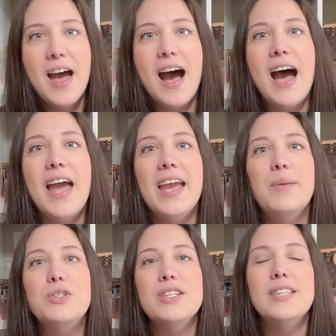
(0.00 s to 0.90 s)
I
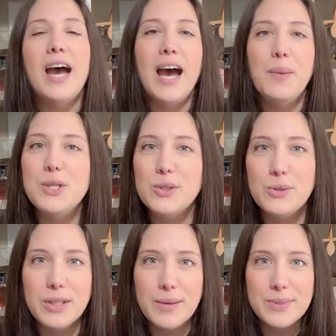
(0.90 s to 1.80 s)
am just
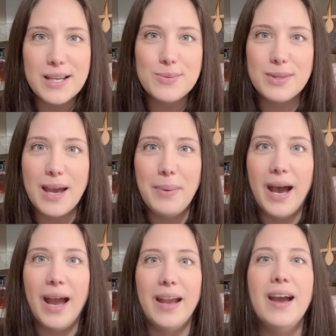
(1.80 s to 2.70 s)
absolutely obsessed with that
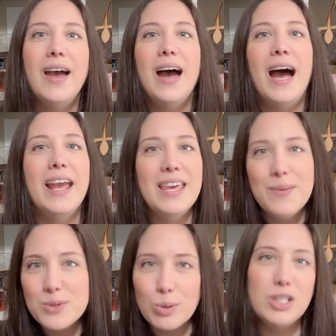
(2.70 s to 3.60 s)
bag. I
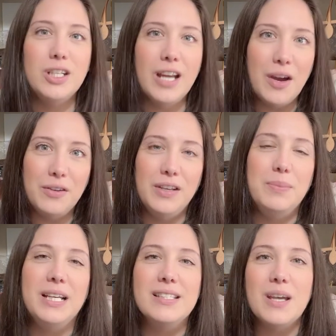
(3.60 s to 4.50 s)
keep switching out of it
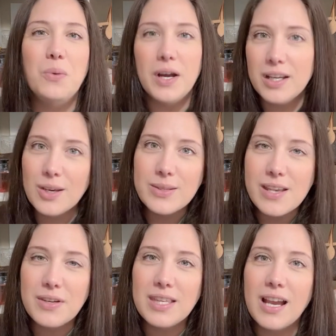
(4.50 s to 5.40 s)
because I want to use
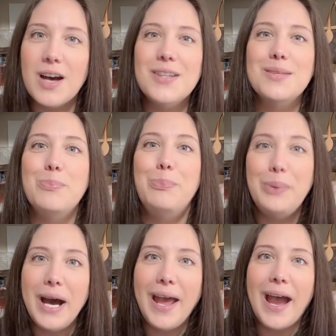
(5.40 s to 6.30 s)
everything else,
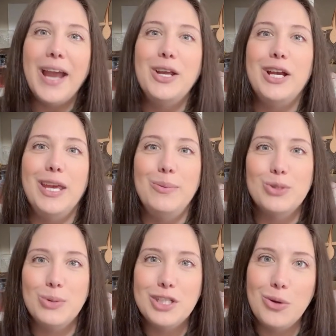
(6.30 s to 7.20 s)
but I keep
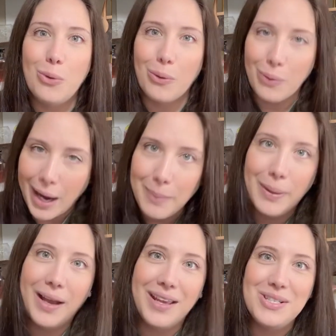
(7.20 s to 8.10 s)
switching right
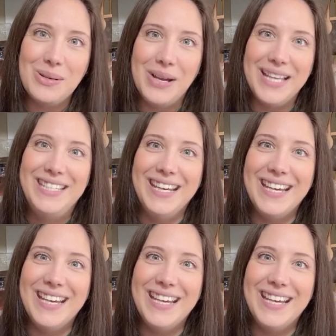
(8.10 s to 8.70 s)
back into it.